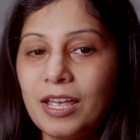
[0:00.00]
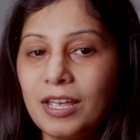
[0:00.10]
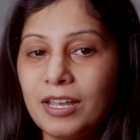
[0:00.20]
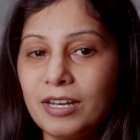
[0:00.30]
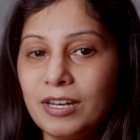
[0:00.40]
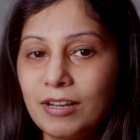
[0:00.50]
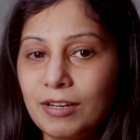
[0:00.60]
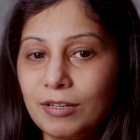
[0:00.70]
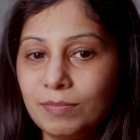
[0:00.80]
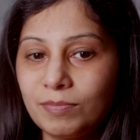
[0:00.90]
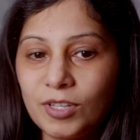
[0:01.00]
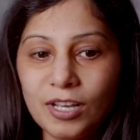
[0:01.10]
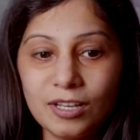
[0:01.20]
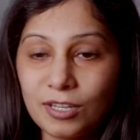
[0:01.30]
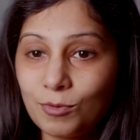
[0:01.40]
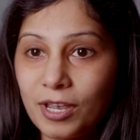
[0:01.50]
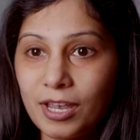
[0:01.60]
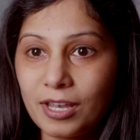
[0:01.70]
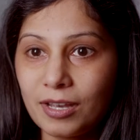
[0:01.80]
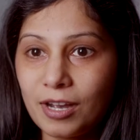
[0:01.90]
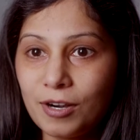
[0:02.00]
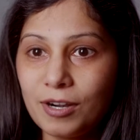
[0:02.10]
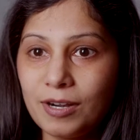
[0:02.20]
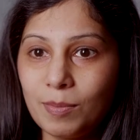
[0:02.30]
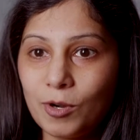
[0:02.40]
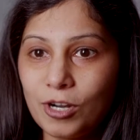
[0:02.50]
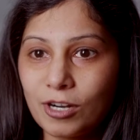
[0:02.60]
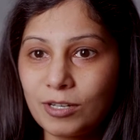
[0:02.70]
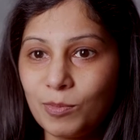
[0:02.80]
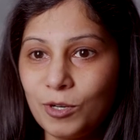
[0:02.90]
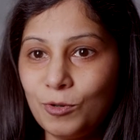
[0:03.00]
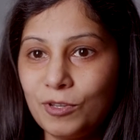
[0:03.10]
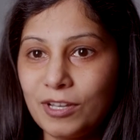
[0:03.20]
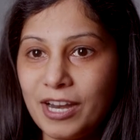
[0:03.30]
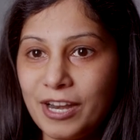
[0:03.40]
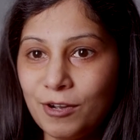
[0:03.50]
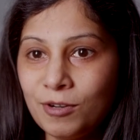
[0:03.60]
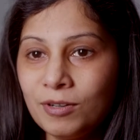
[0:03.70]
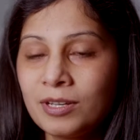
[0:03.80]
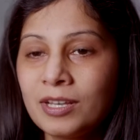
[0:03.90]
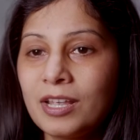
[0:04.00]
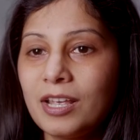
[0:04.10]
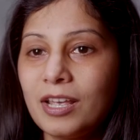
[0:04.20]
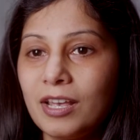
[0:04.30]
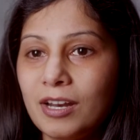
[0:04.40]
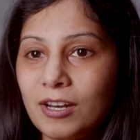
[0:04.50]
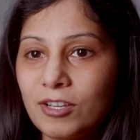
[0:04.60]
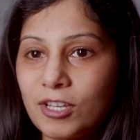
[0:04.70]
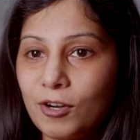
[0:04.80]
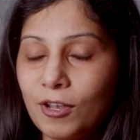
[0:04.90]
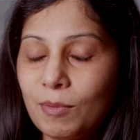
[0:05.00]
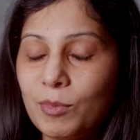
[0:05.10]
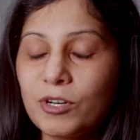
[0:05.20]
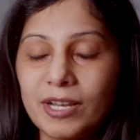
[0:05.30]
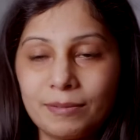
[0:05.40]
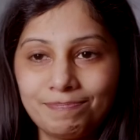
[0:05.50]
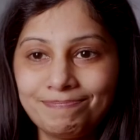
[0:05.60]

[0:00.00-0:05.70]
and um, yeah, that's why I heard about Dr. Pannu on the radio, and I decided to give him a try.